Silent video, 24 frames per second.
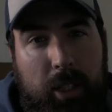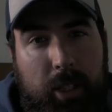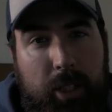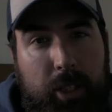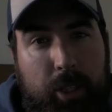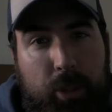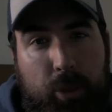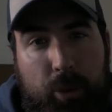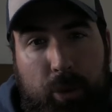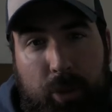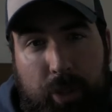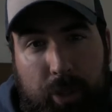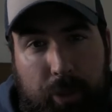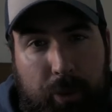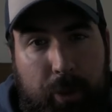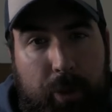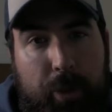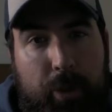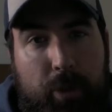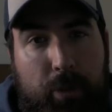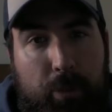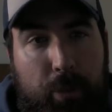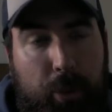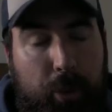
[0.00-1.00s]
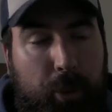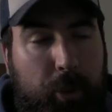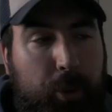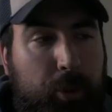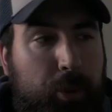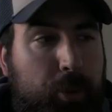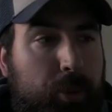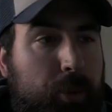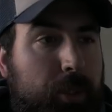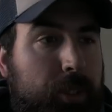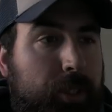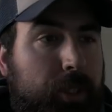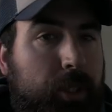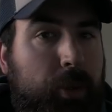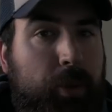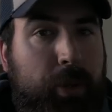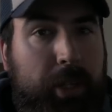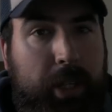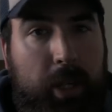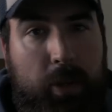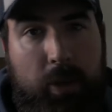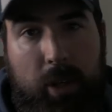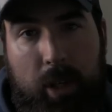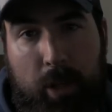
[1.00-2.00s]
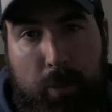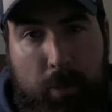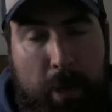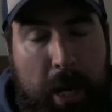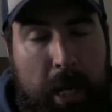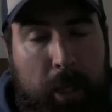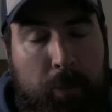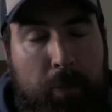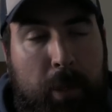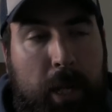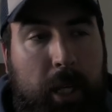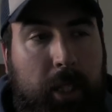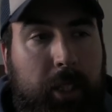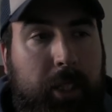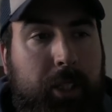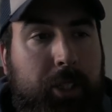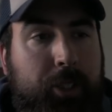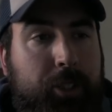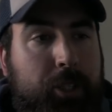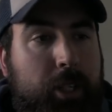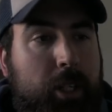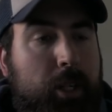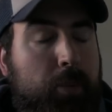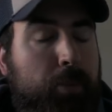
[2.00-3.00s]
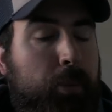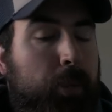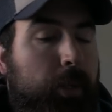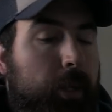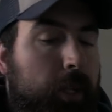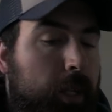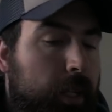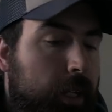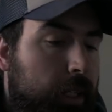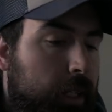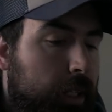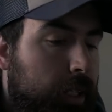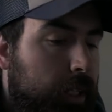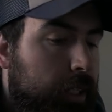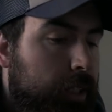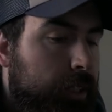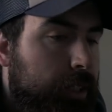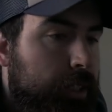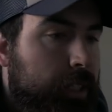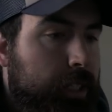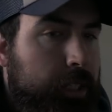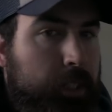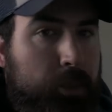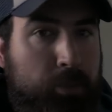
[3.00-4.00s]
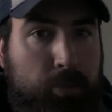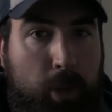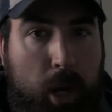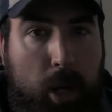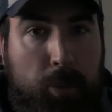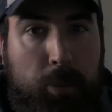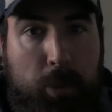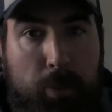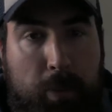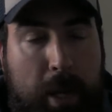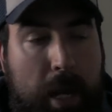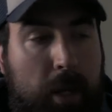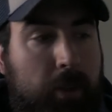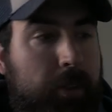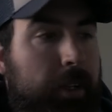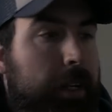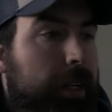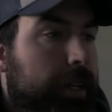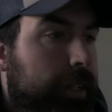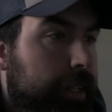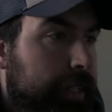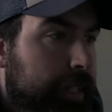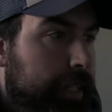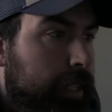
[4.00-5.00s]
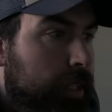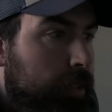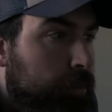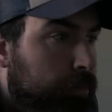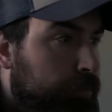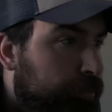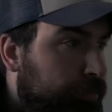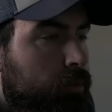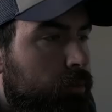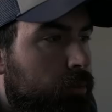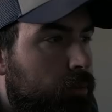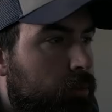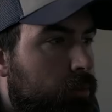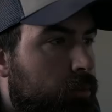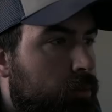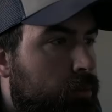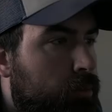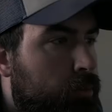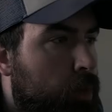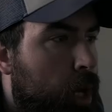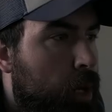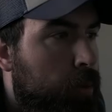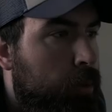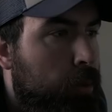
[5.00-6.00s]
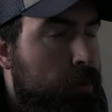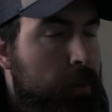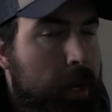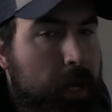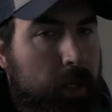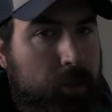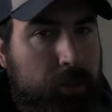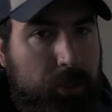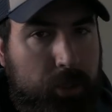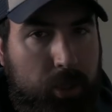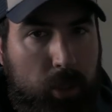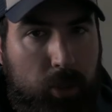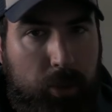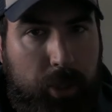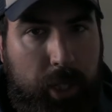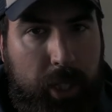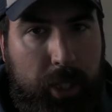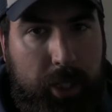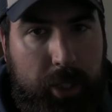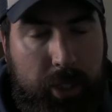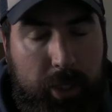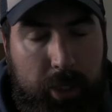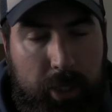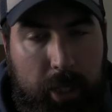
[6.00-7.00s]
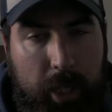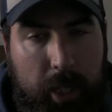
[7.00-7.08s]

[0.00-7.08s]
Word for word: youth group who was going out on a backpacking trip to this Marble Mountain area. Marble Mountain's located in